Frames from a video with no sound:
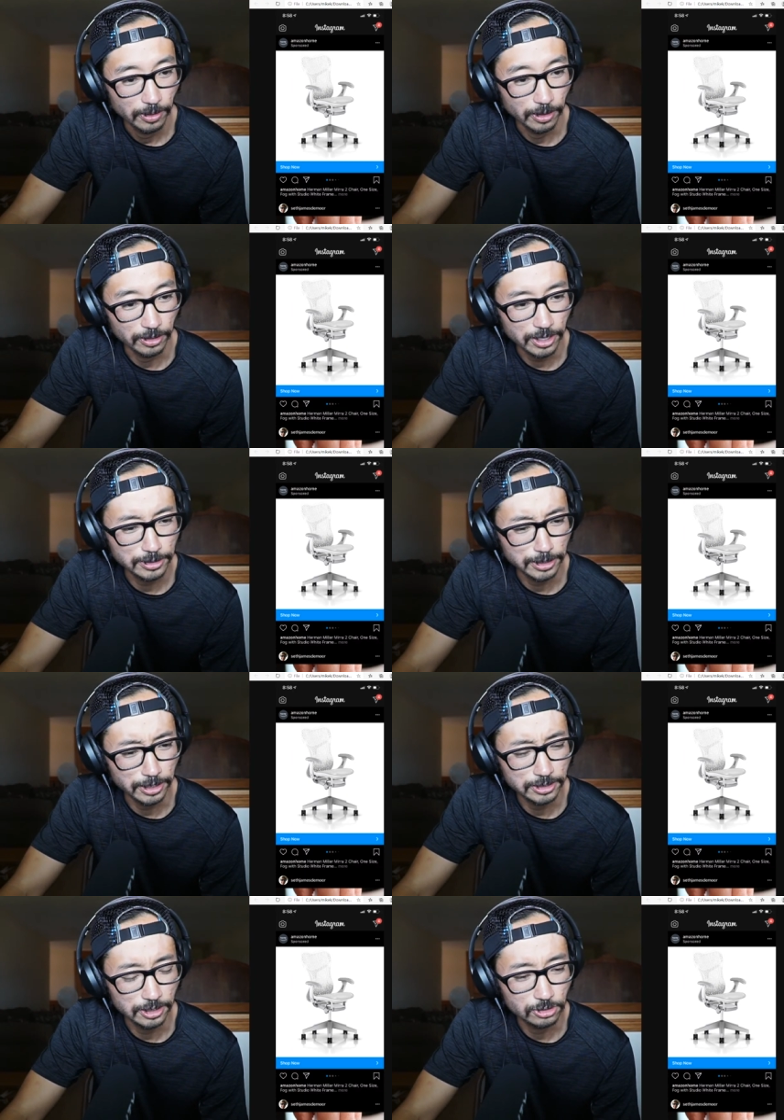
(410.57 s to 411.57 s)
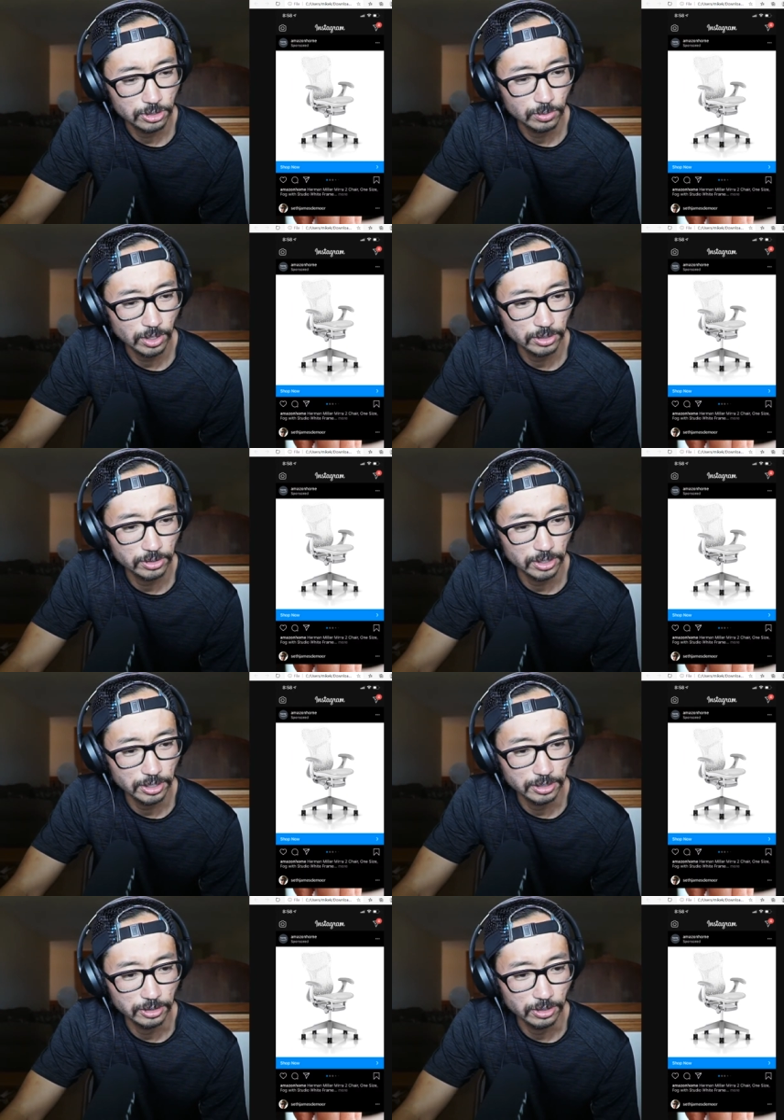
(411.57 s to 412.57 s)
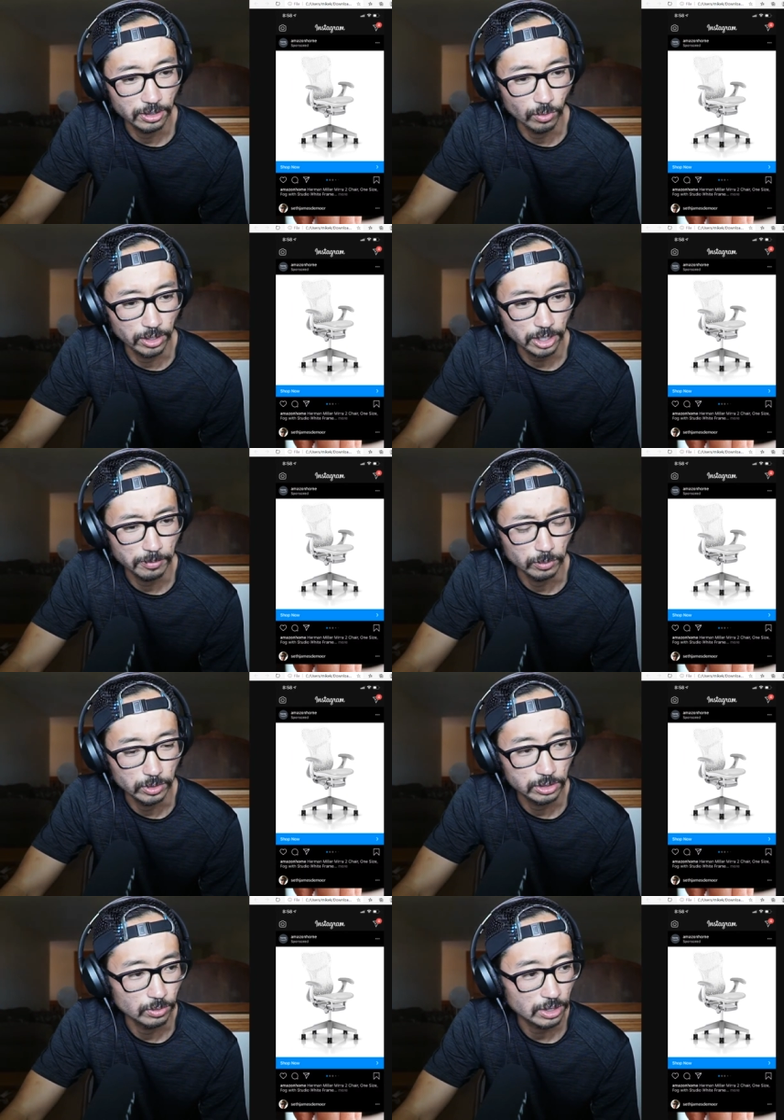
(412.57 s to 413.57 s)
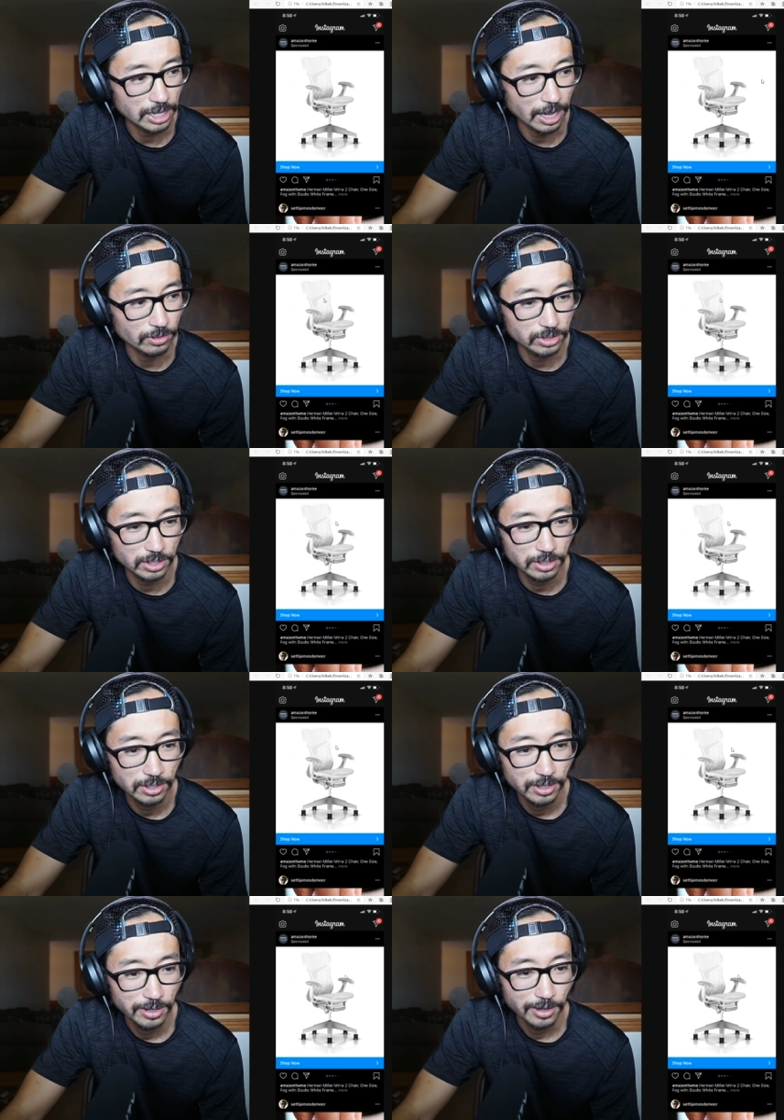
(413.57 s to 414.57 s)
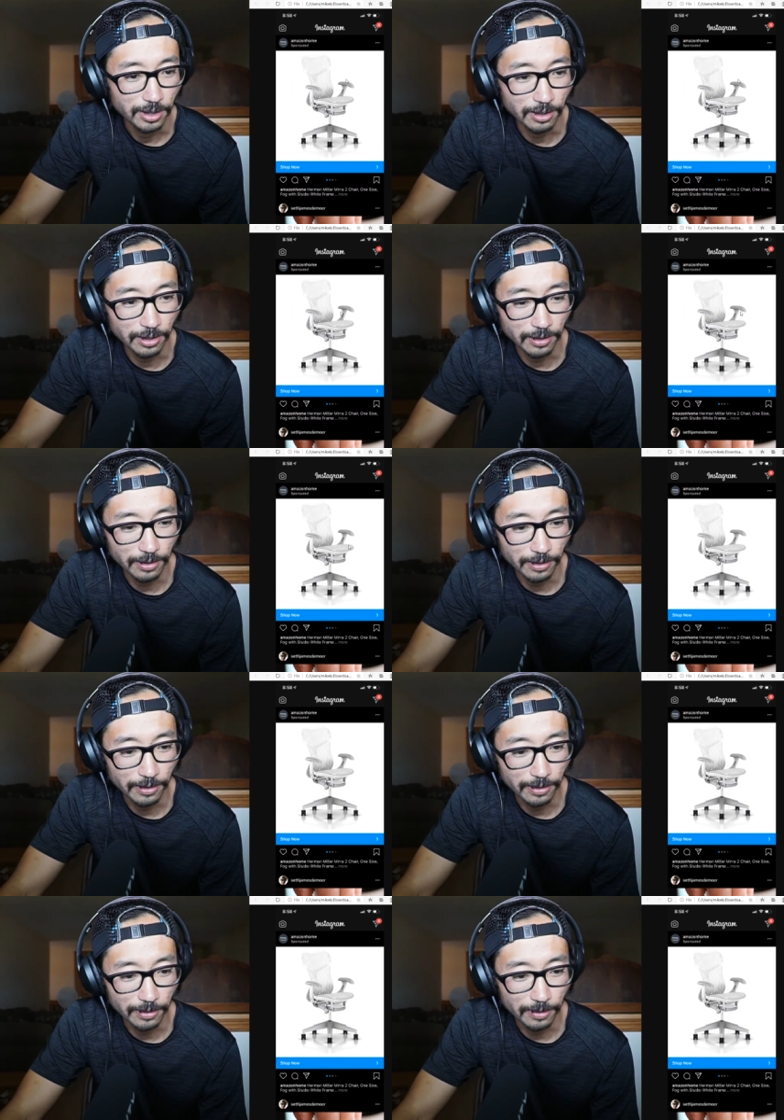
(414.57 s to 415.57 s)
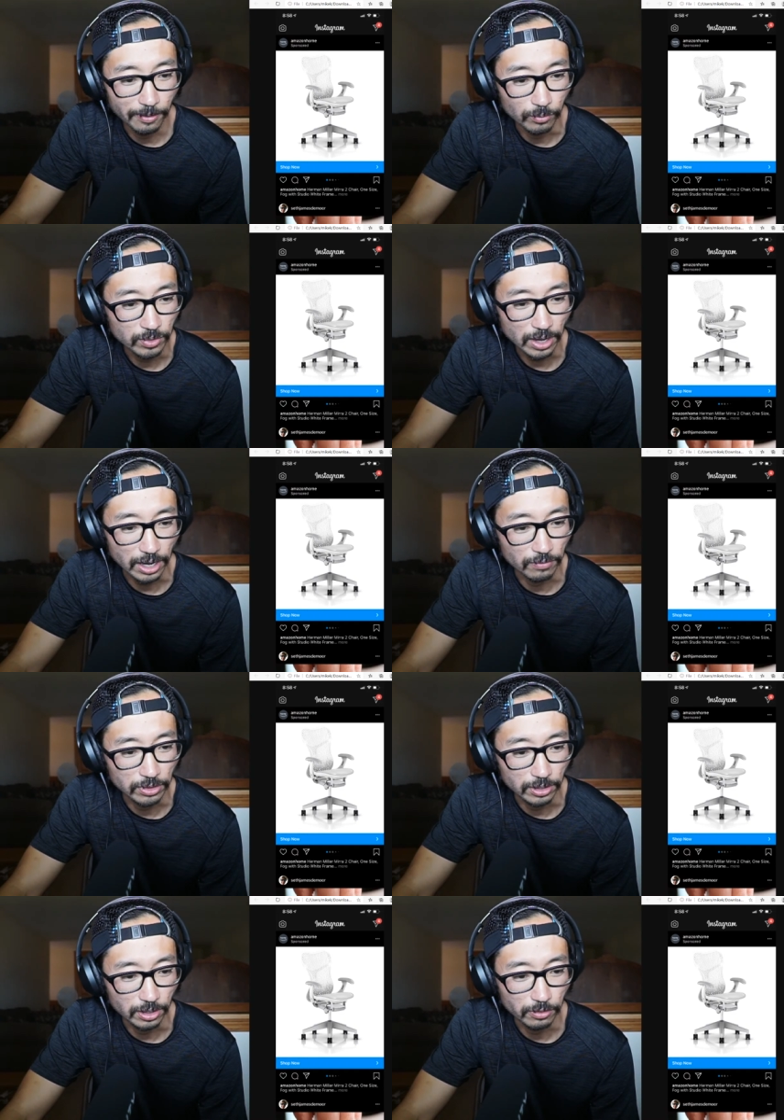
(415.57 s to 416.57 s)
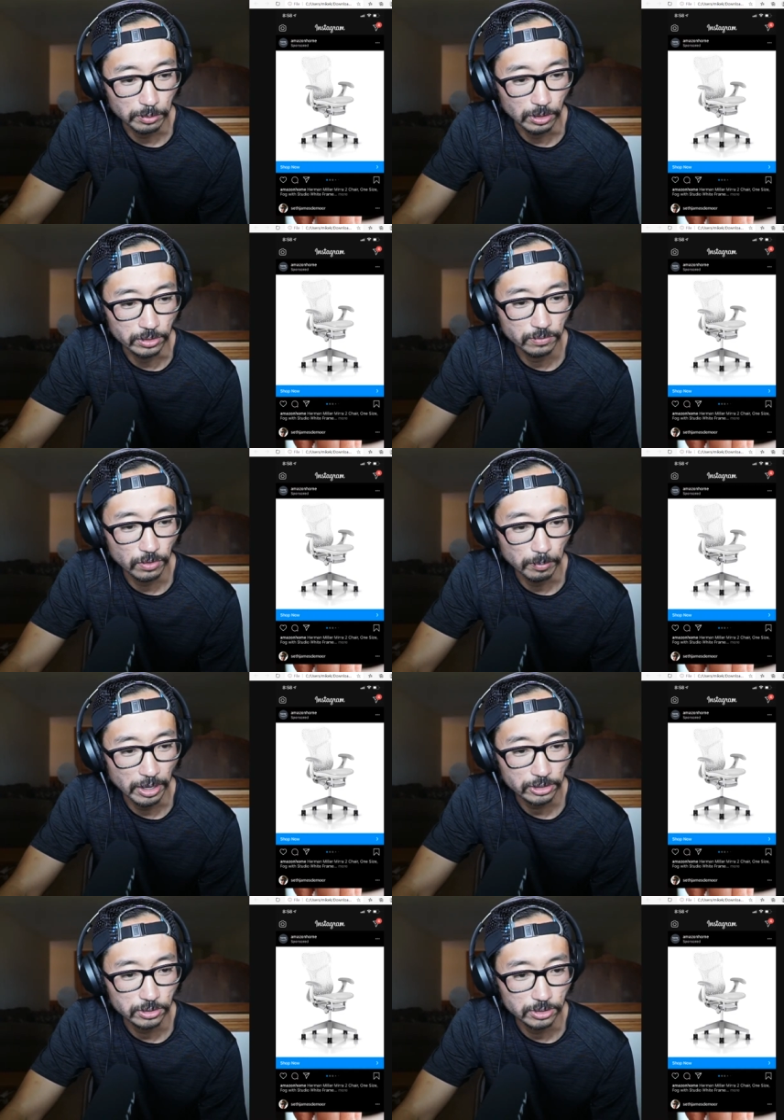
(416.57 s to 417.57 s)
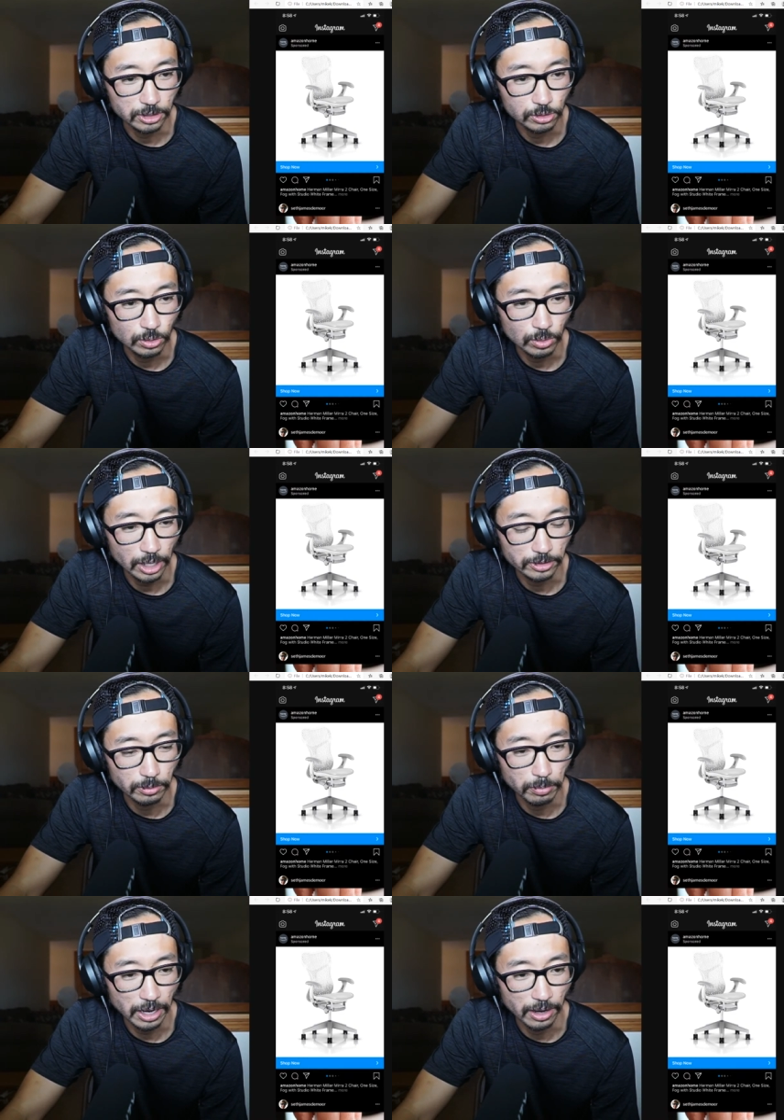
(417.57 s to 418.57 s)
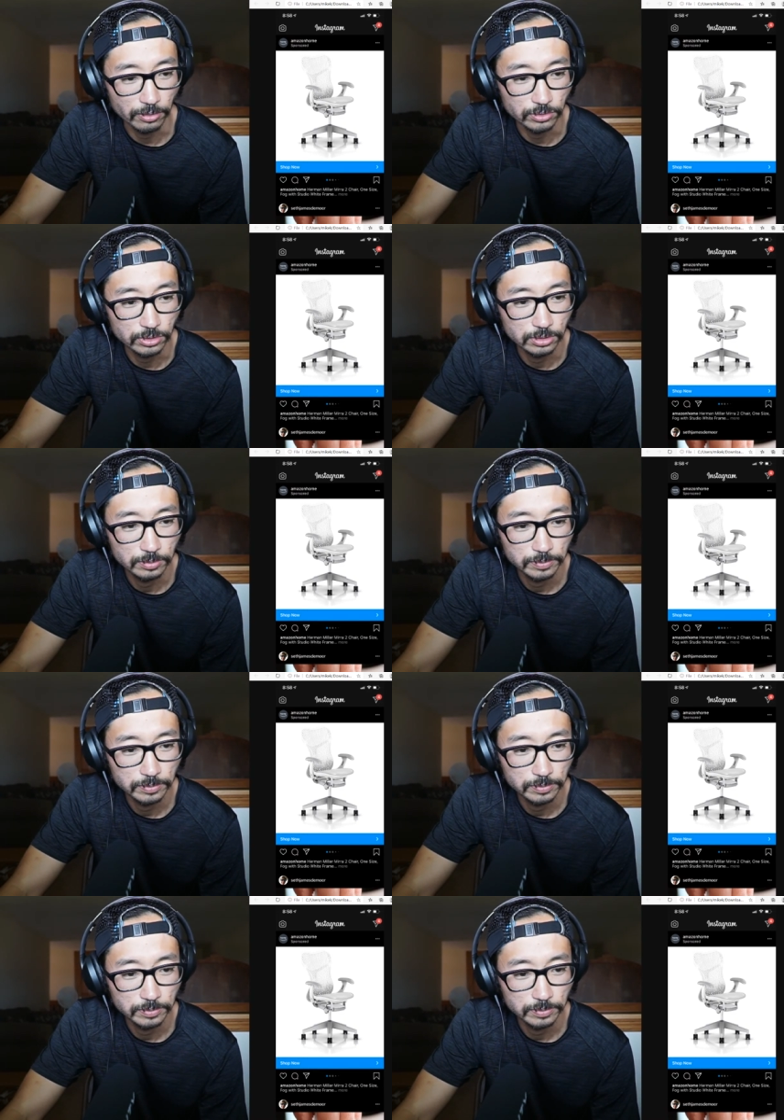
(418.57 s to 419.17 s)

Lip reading: KCA says $200. Leona Wall coming with $2,000. We've got everything all over the place. Ozenfront Backstro says £2,000.